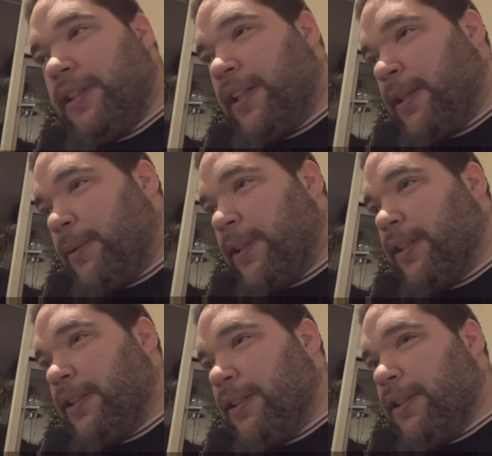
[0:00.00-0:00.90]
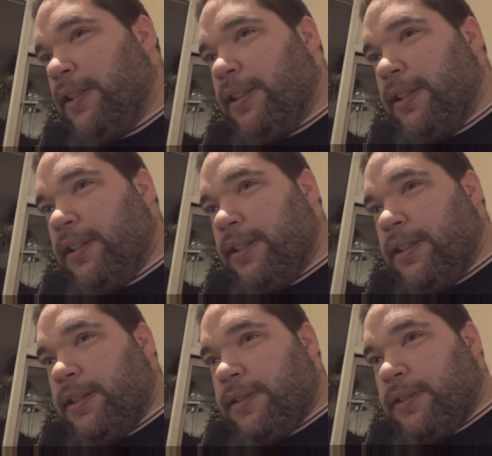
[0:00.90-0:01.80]
anyway.
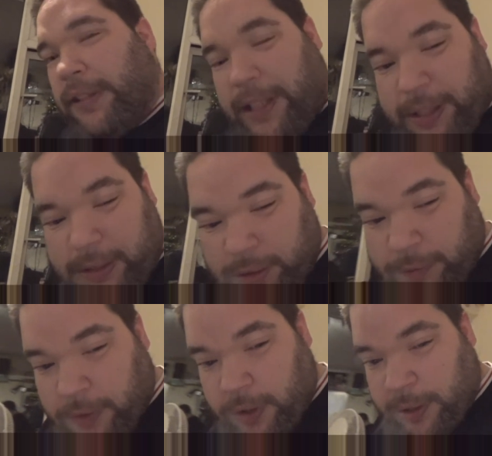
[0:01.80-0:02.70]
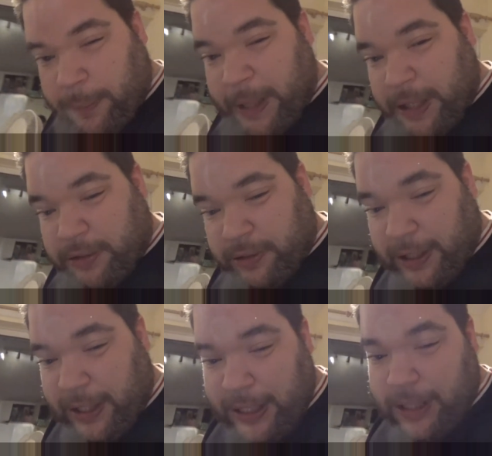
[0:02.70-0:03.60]
So yes, I've got the battery
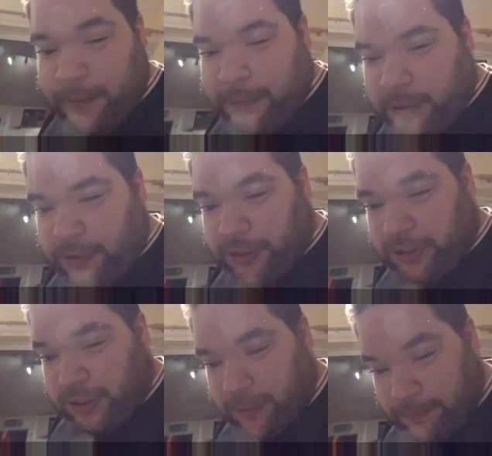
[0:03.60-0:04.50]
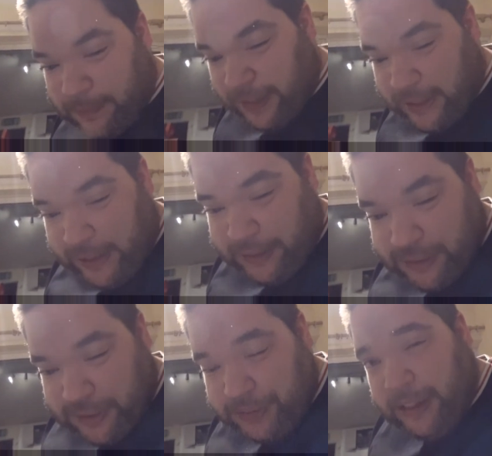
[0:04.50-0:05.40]
here, I've got at
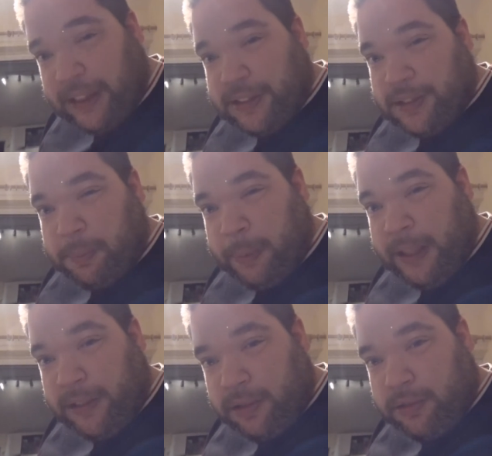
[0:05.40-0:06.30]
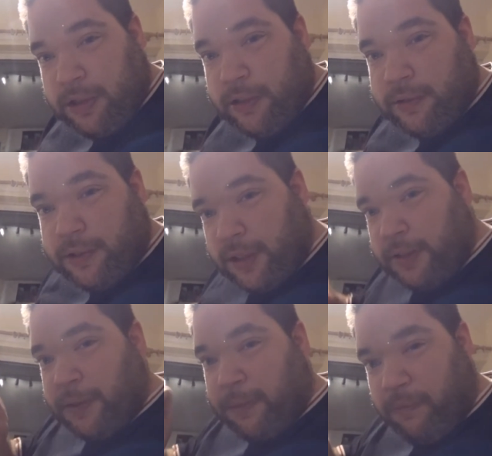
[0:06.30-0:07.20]
least 6 speed controllers, you
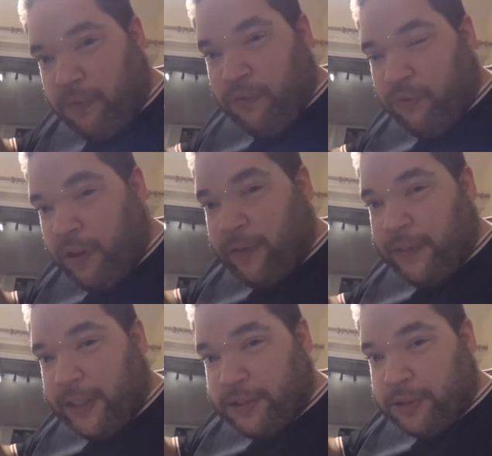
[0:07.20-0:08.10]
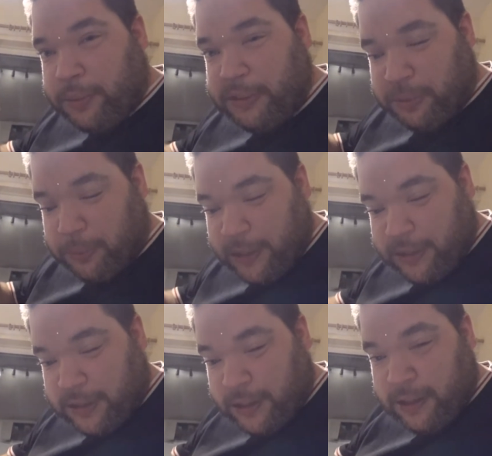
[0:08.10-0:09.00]
know, the throttle things, the twist
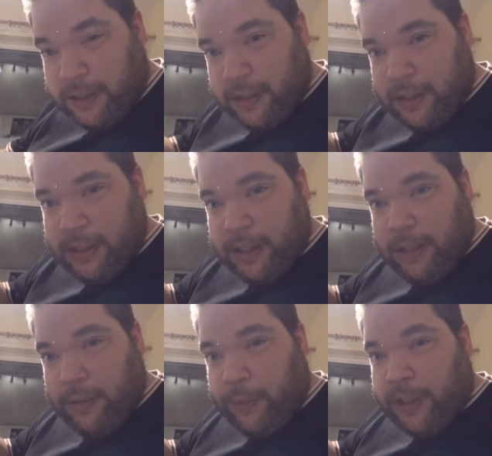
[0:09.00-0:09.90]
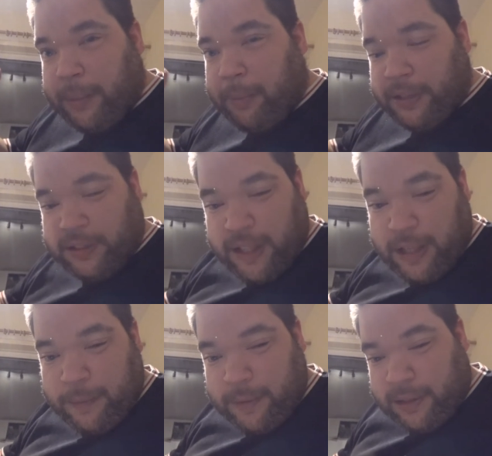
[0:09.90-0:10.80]
ones, and a one you press
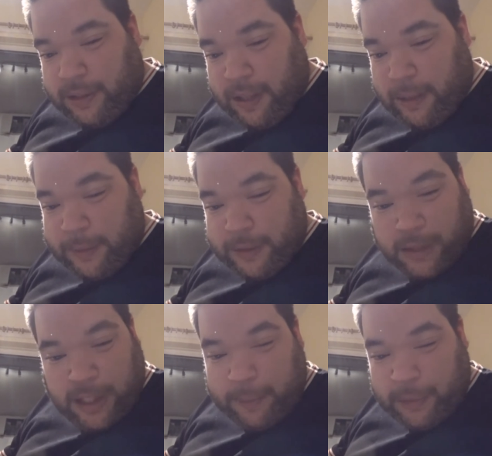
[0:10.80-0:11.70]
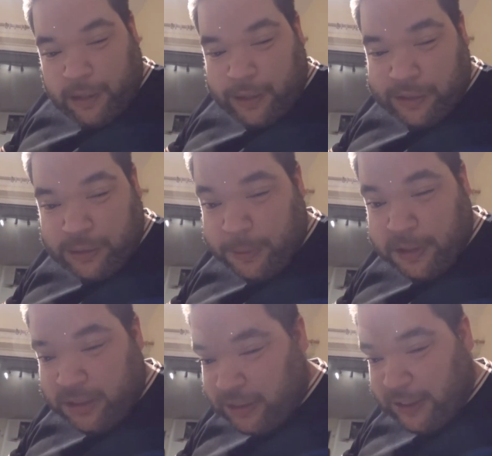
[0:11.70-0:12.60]
down with a thumb, and there's a couple of light
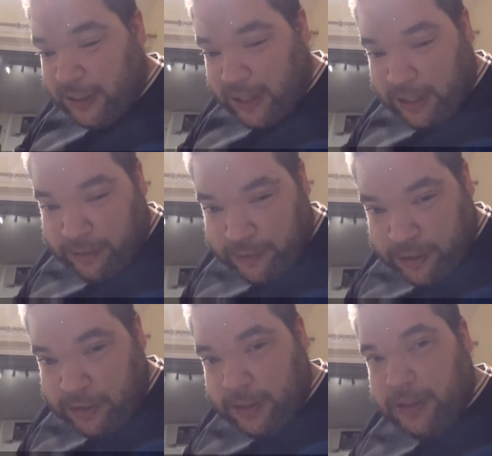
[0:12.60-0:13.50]
switches in there, and